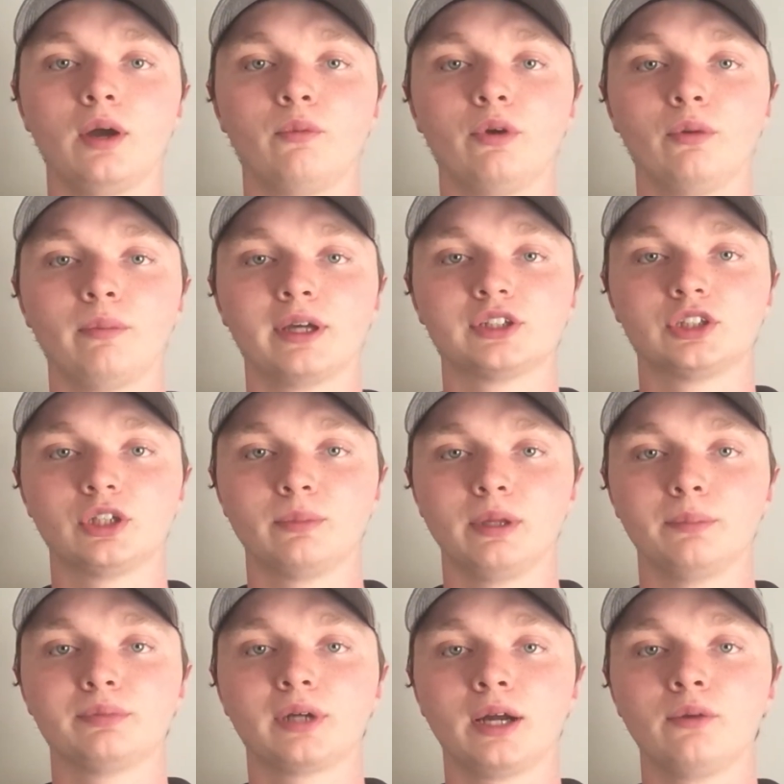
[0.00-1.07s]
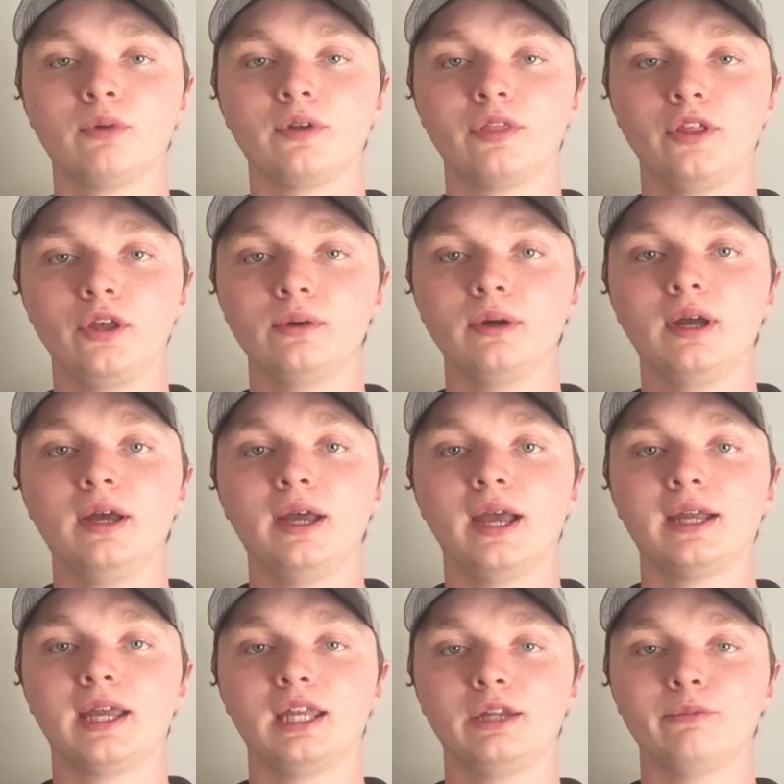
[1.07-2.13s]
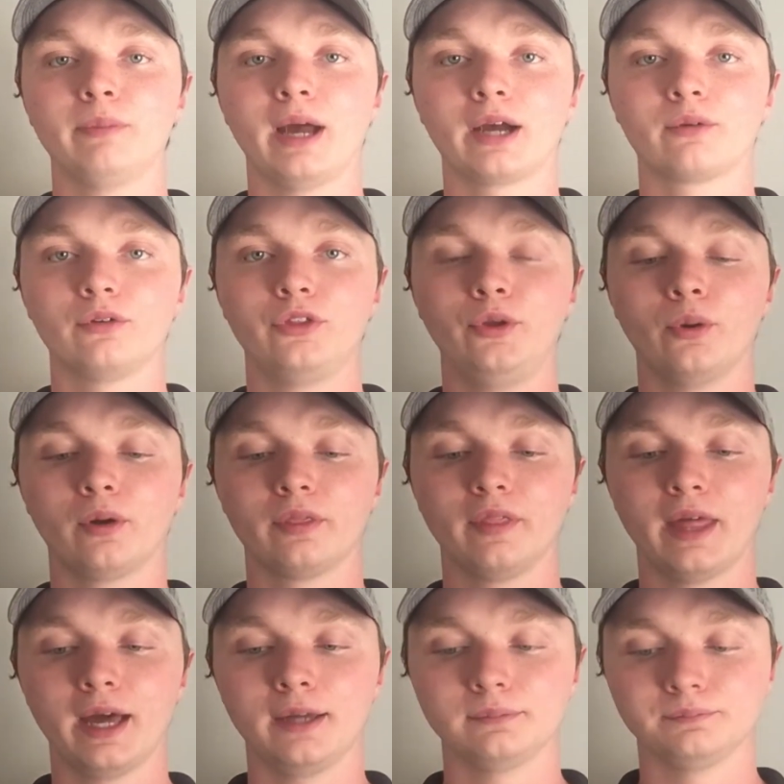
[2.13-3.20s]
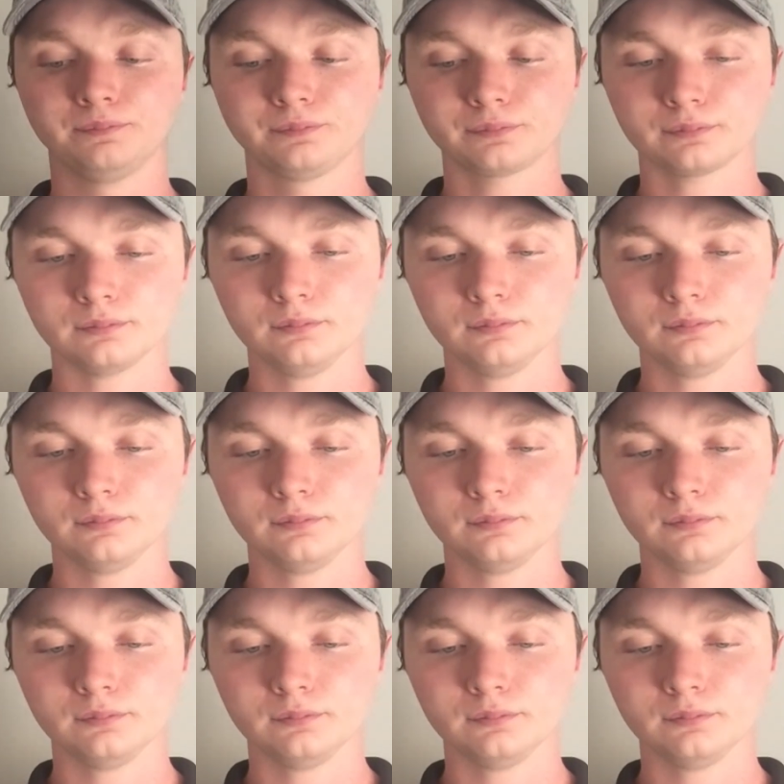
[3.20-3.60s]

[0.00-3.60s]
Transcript: and we will make sure to be praying with you and getting back with you on that.